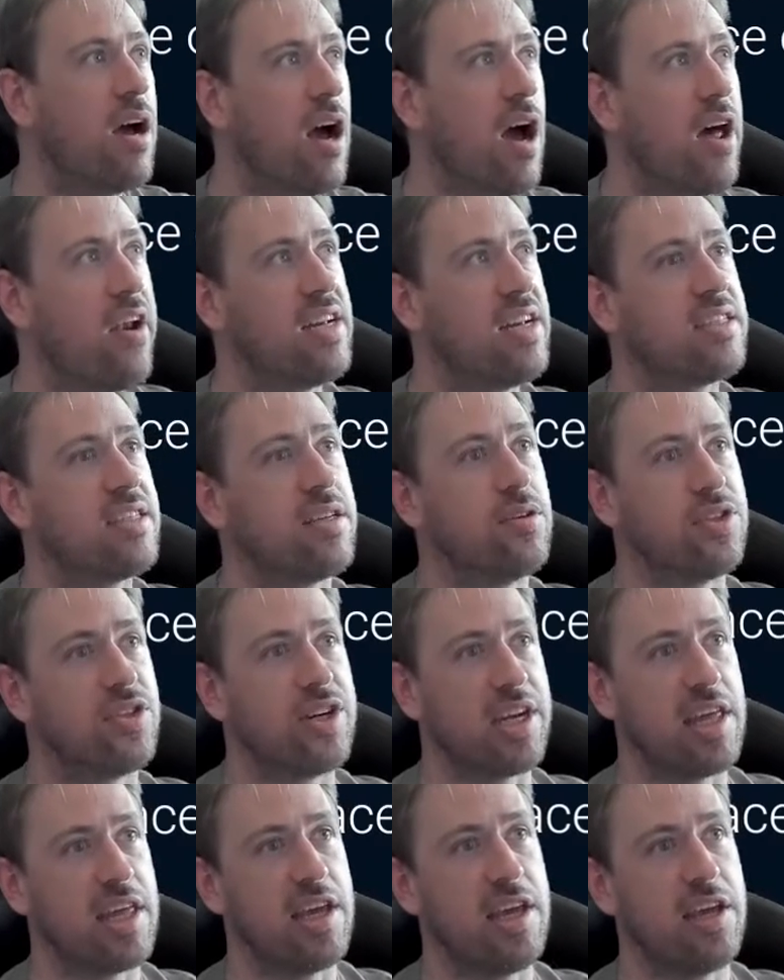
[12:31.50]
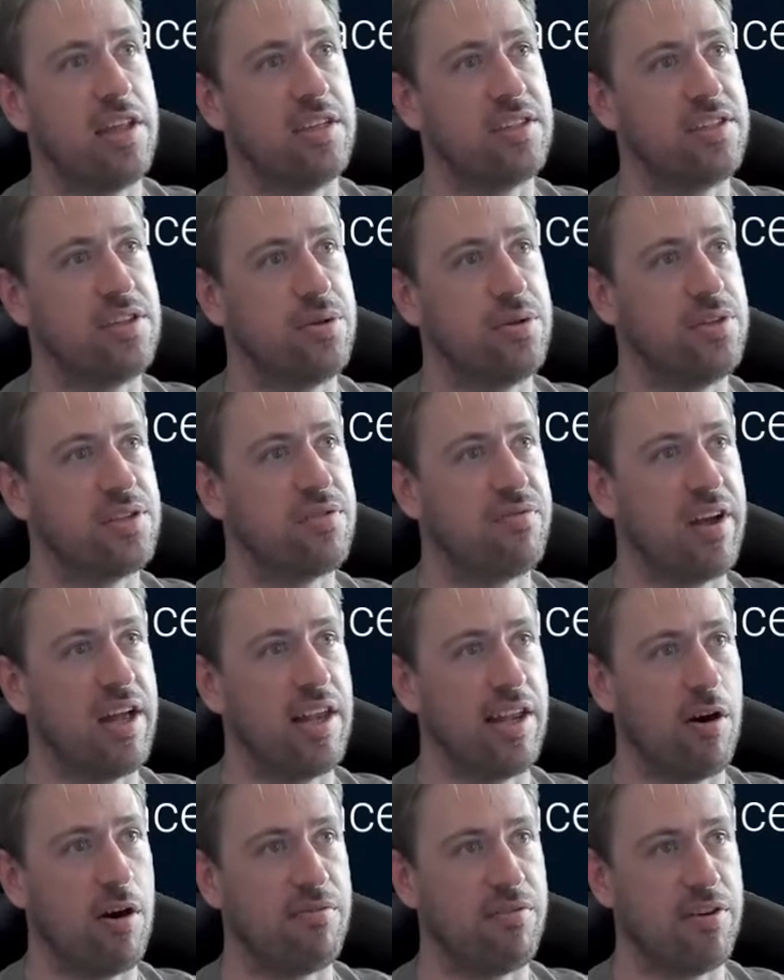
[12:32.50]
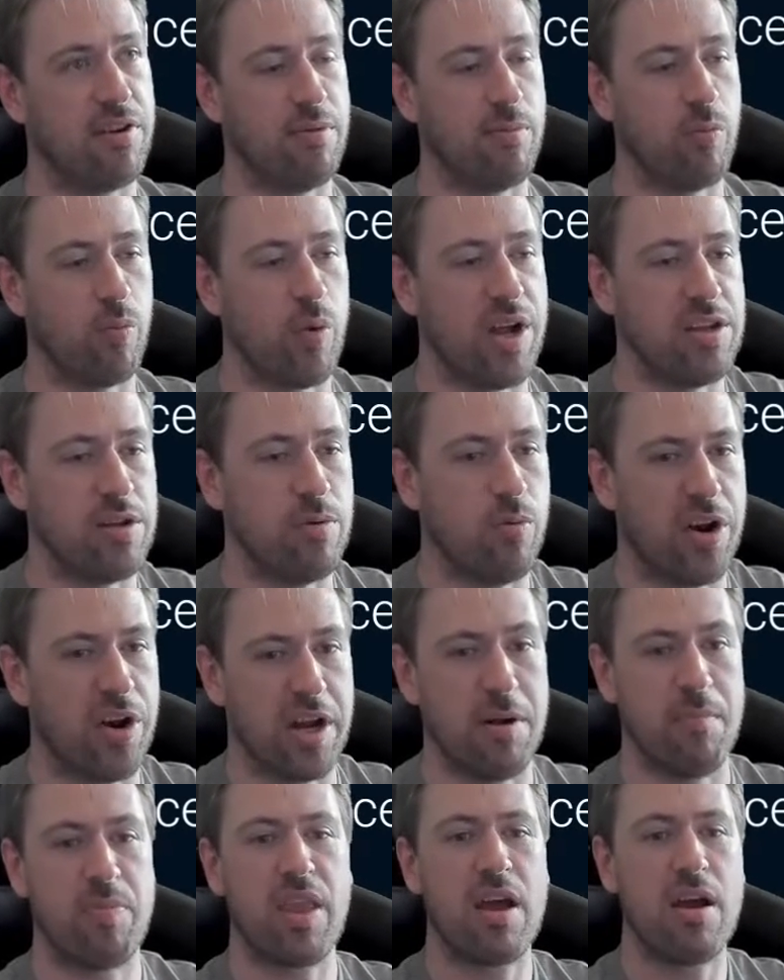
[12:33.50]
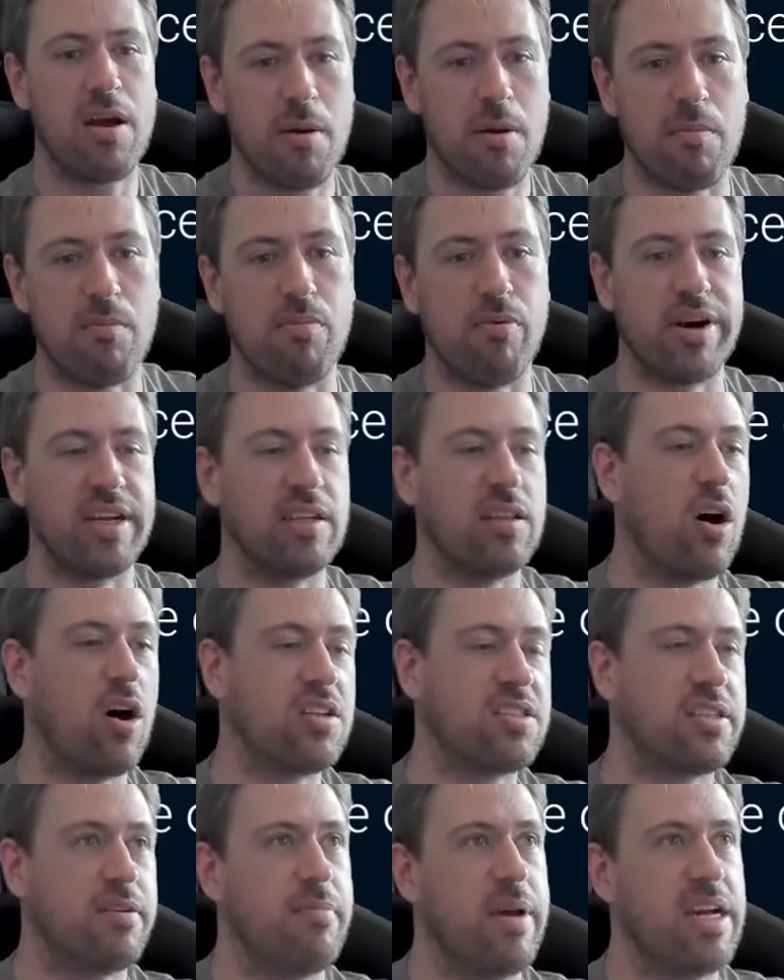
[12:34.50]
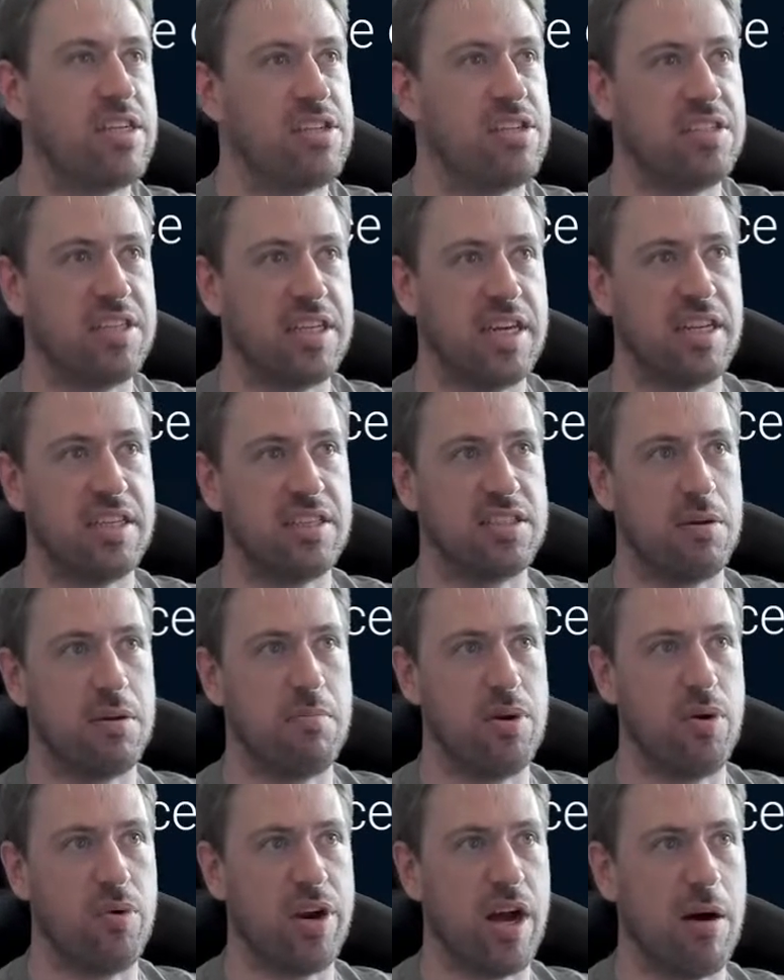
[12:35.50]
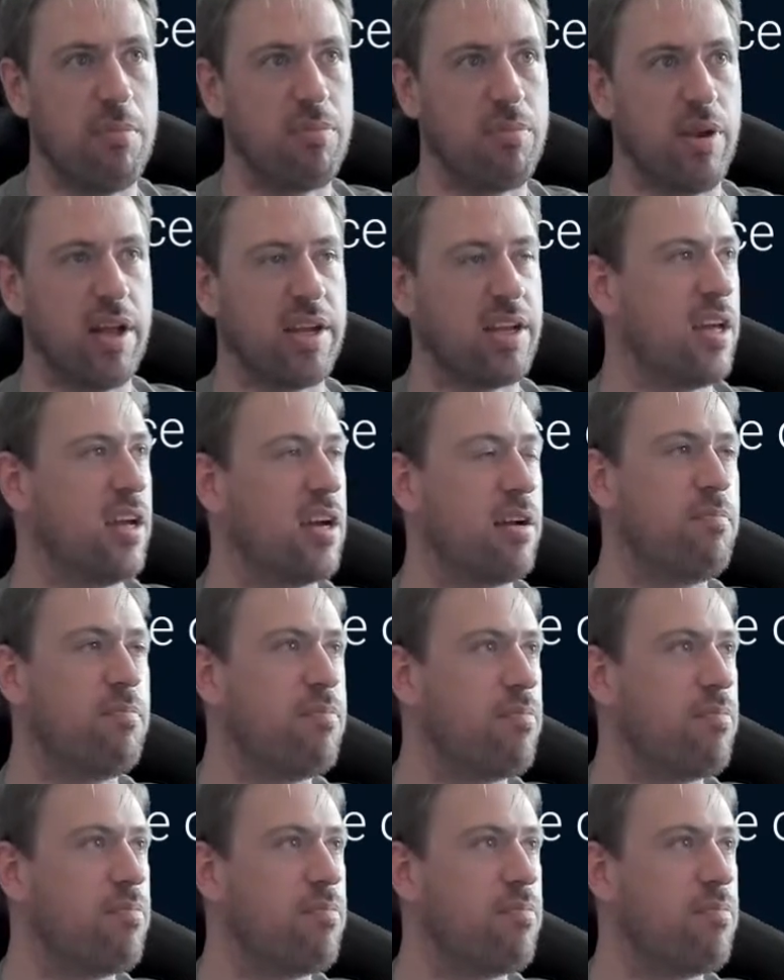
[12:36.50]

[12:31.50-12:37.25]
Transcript: A nice little trick here that's used fairly often when you want to bring lots of meshes in to build up like a